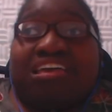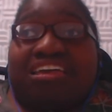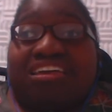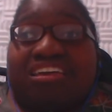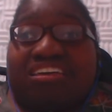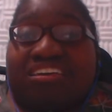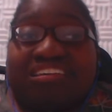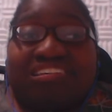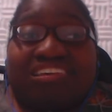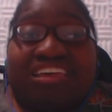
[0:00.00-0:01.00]
And
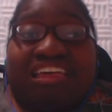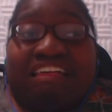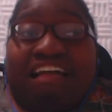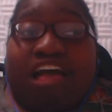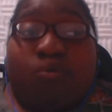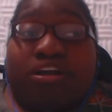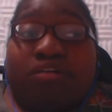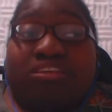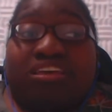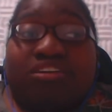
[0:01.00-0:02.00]
I went
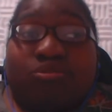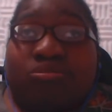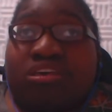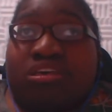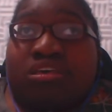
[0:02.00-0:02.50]
up there,